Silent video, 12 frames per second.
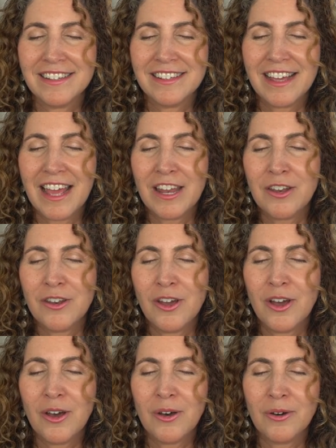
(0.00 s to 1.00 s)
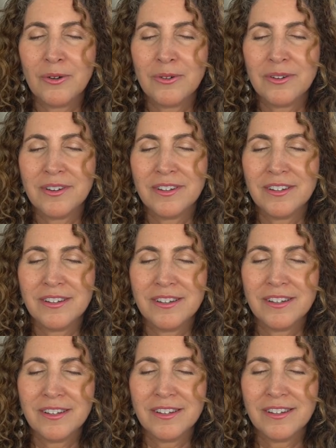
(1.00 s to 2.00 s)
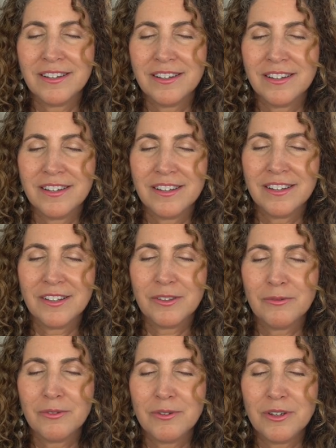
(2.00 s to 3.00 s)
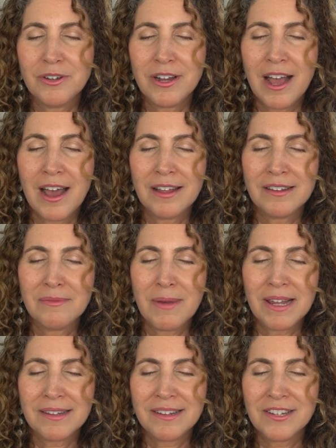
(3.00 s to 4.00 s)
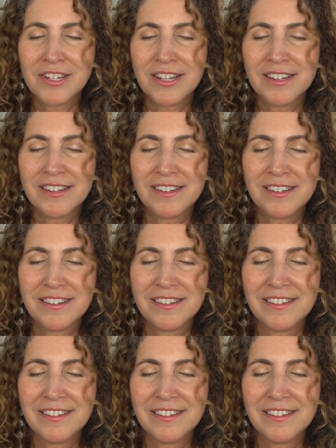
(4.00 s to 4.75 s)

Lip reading: and know through your guide's messages.